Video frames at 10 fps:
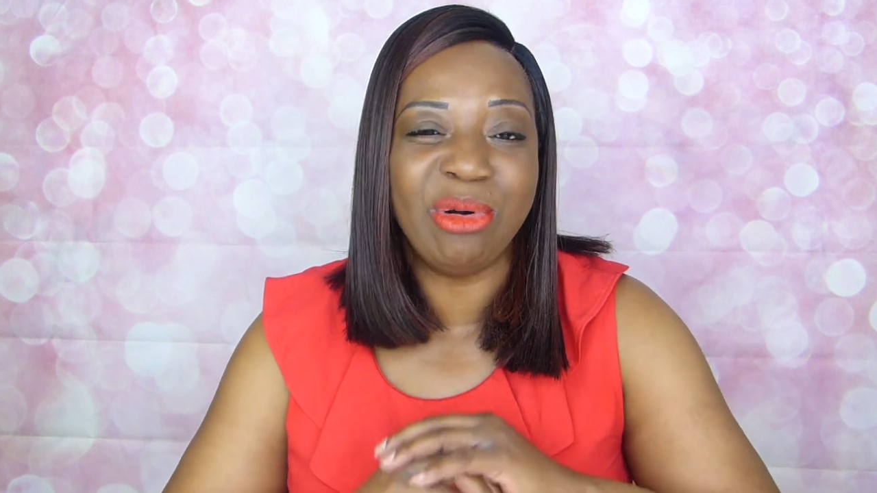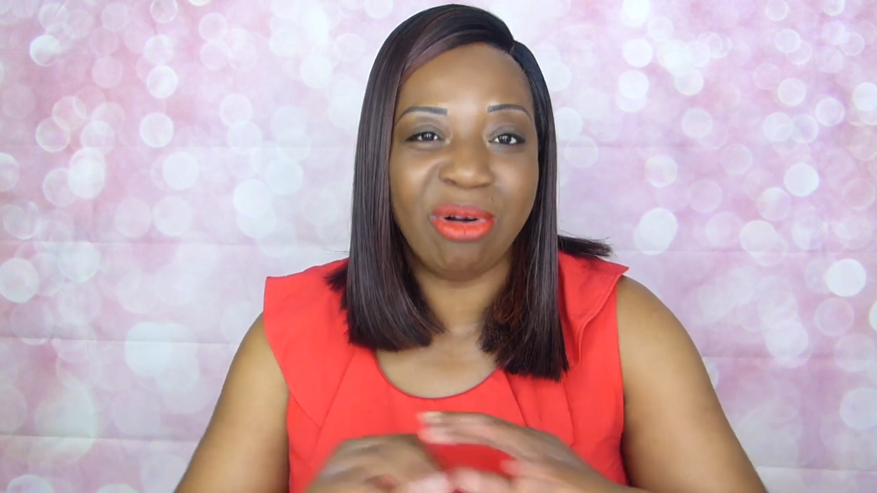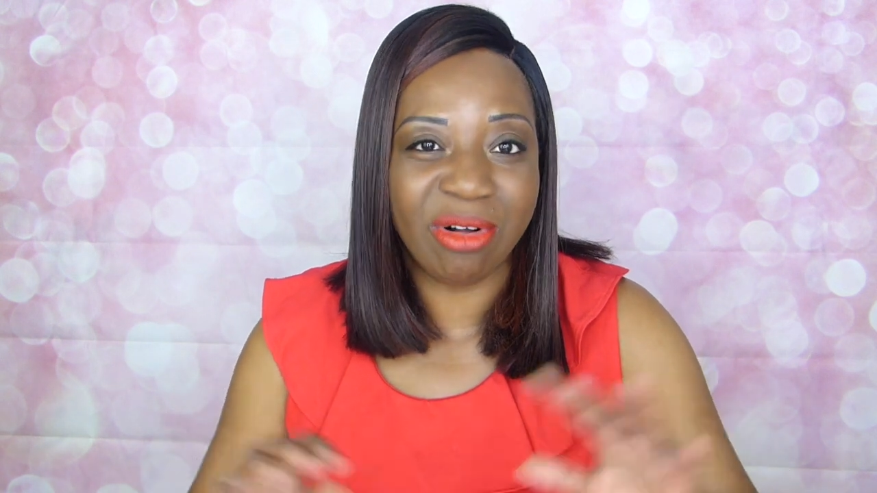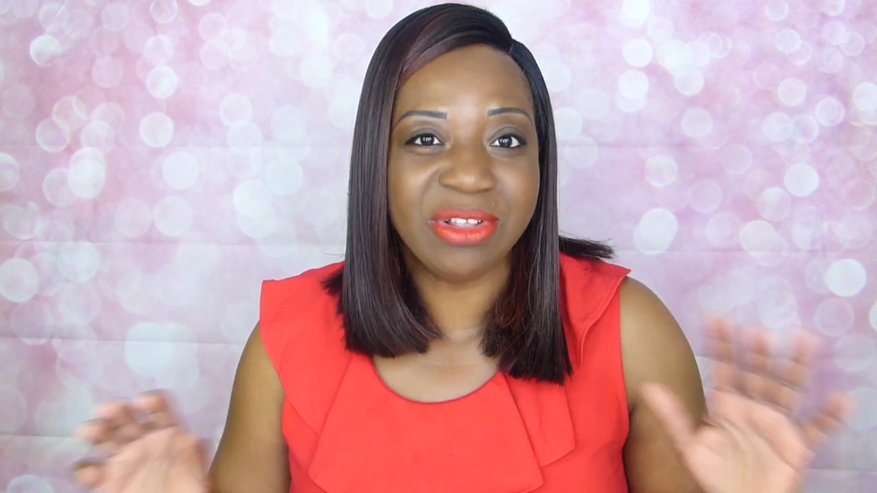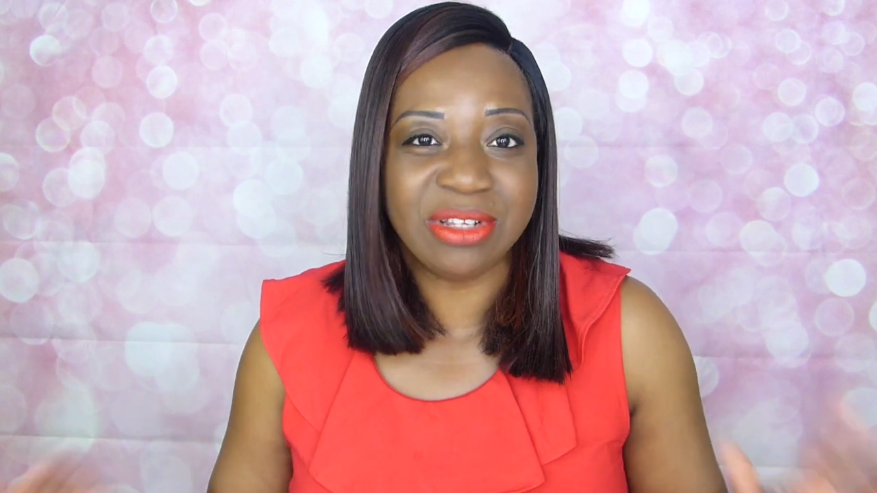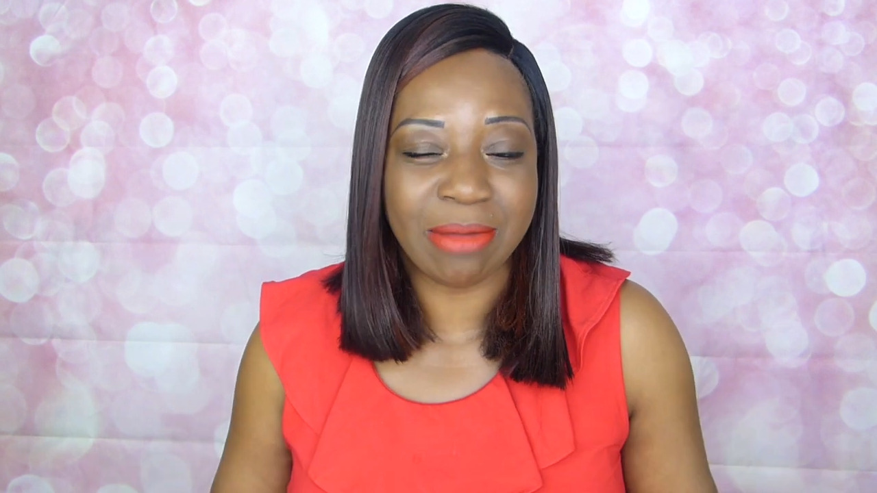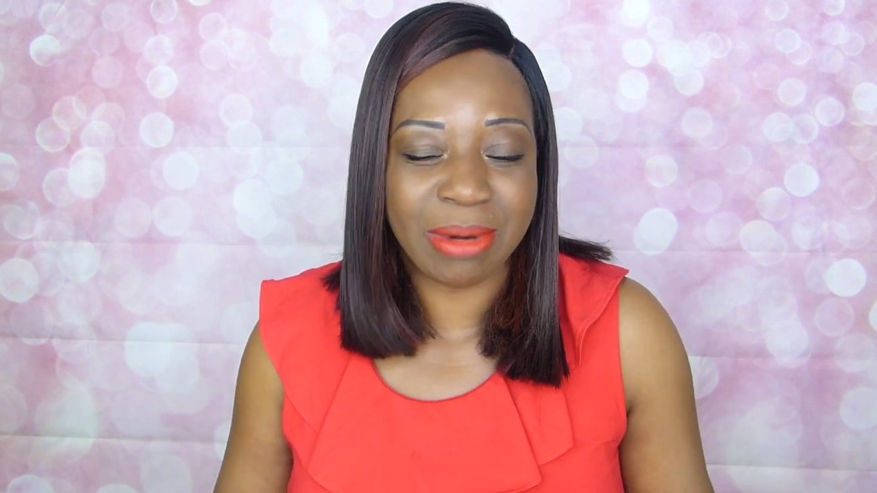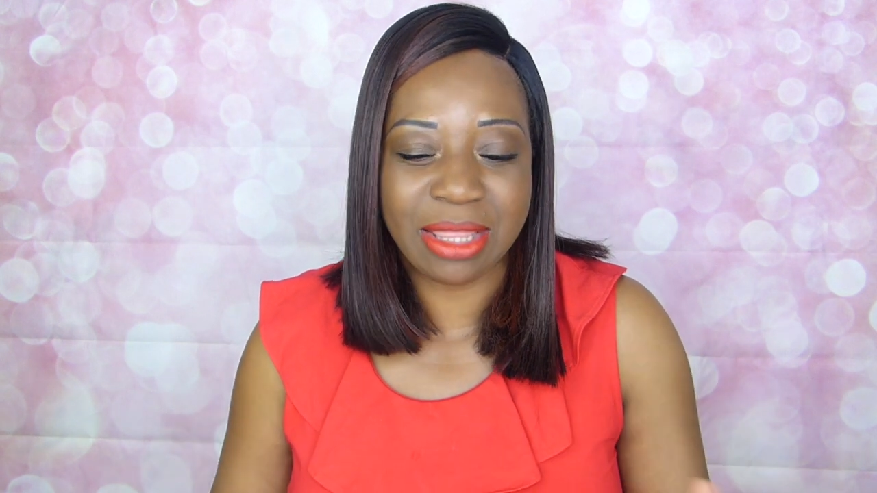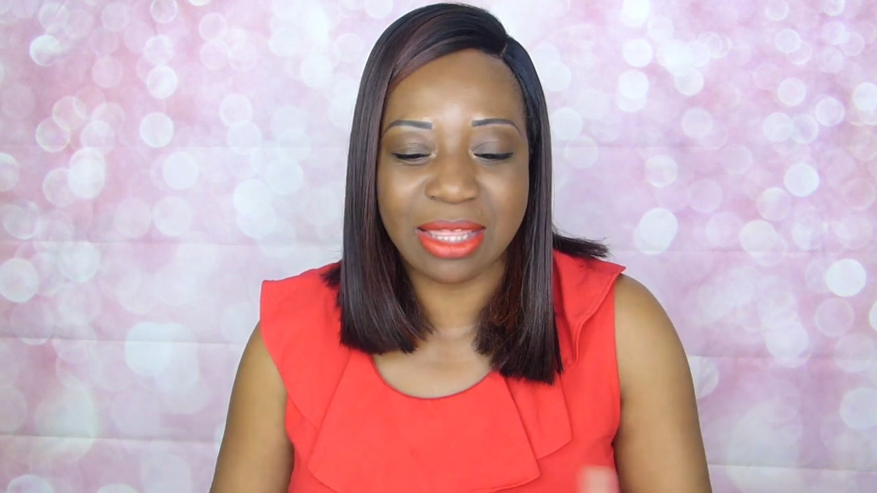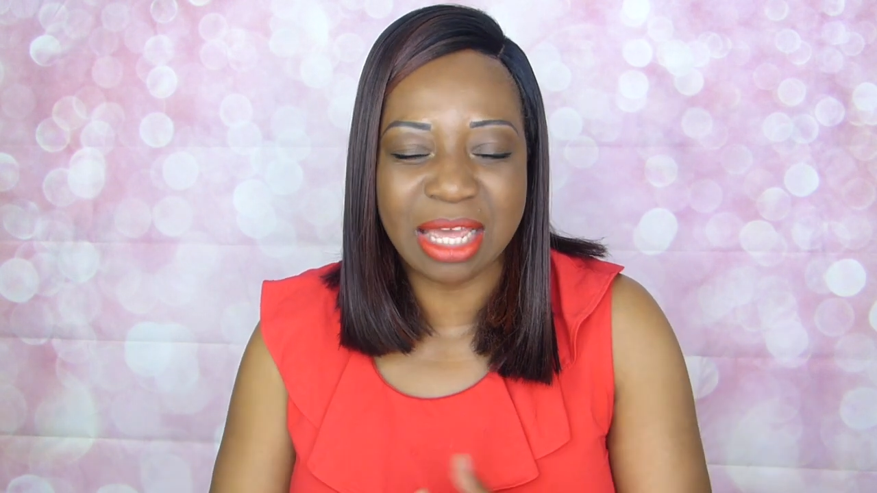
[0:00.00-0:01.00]
all the time,
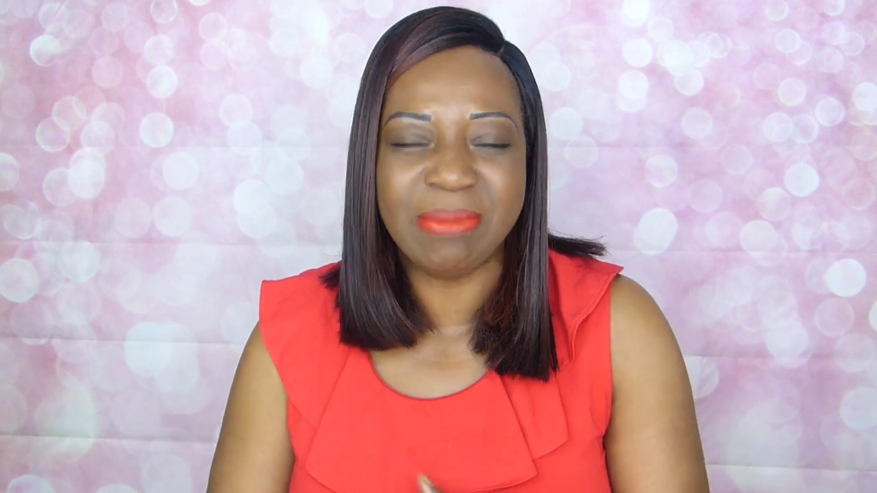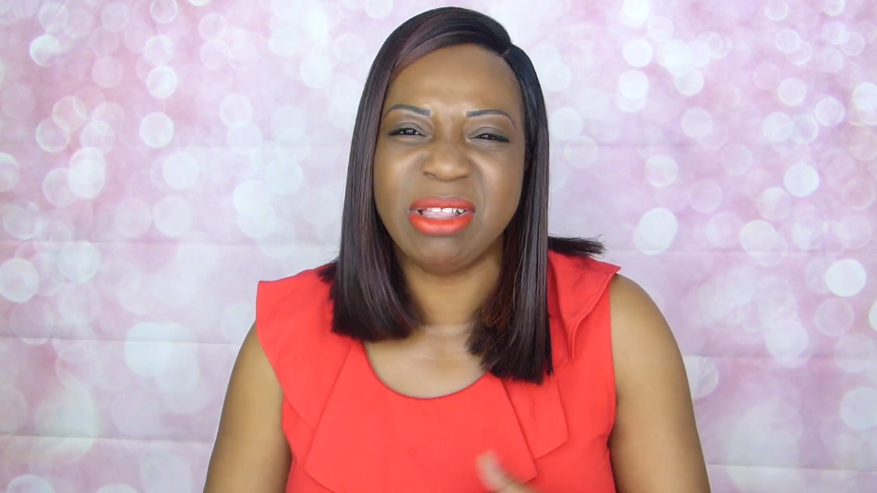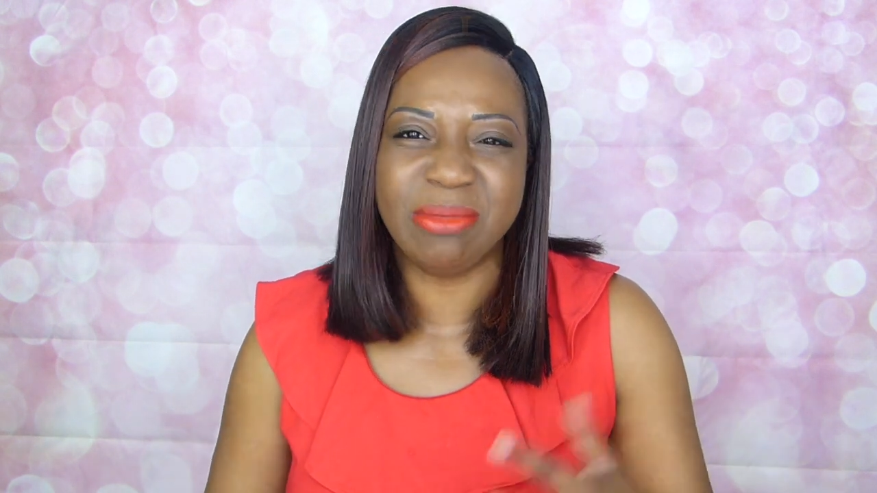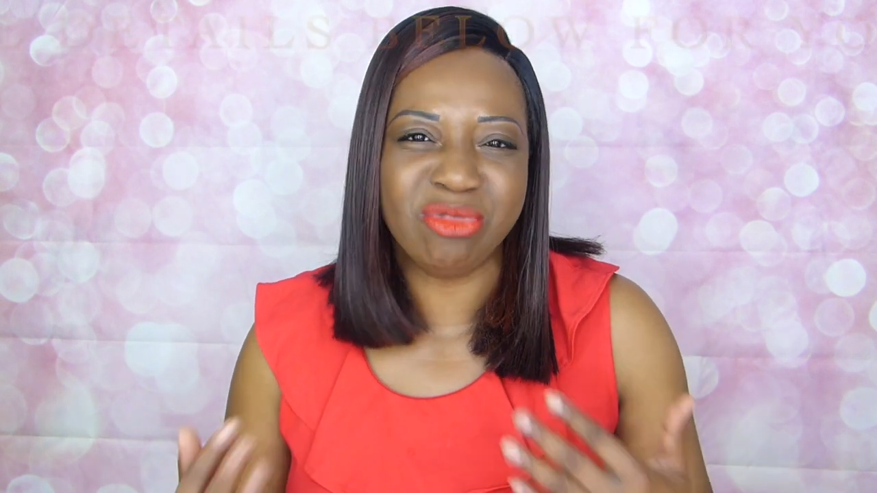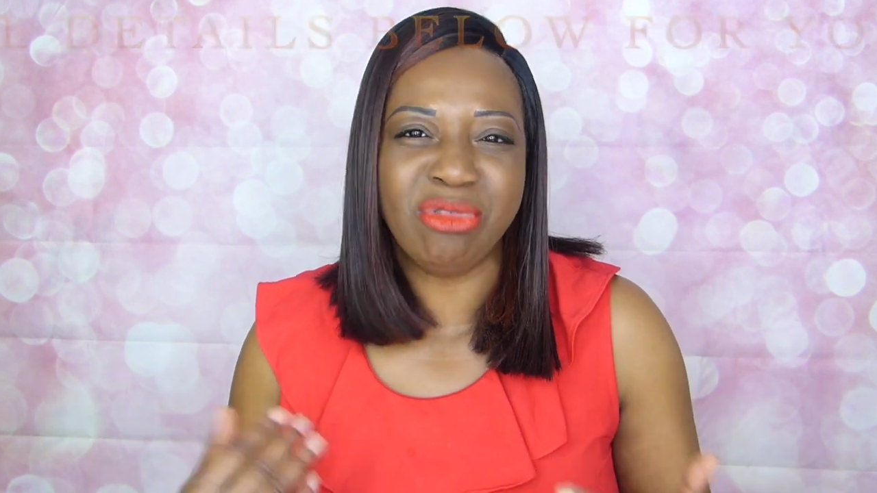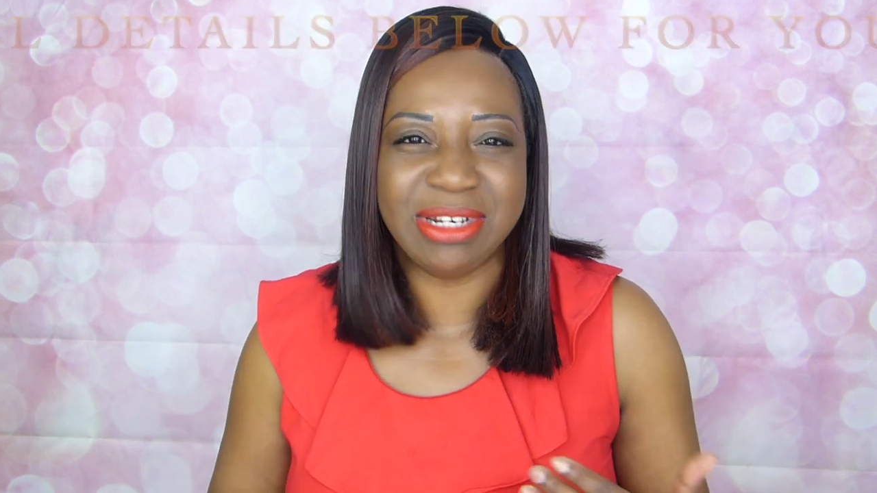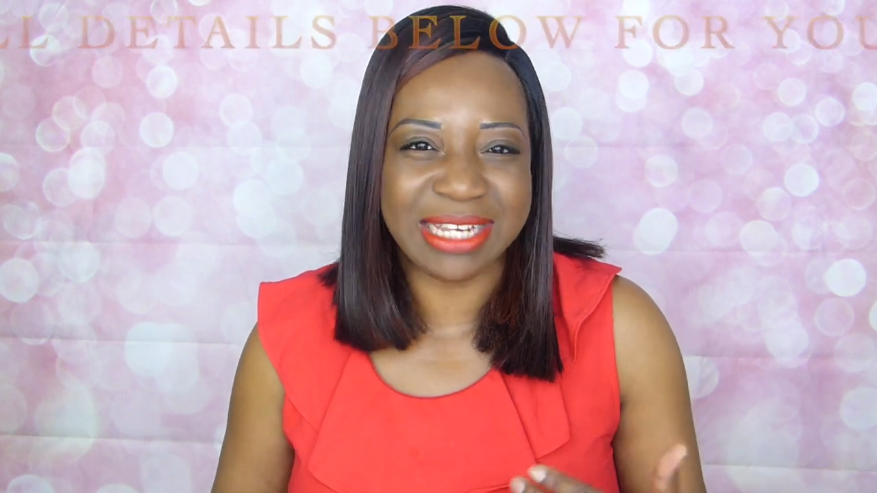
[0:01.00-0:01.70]
and I think I'm a little bit run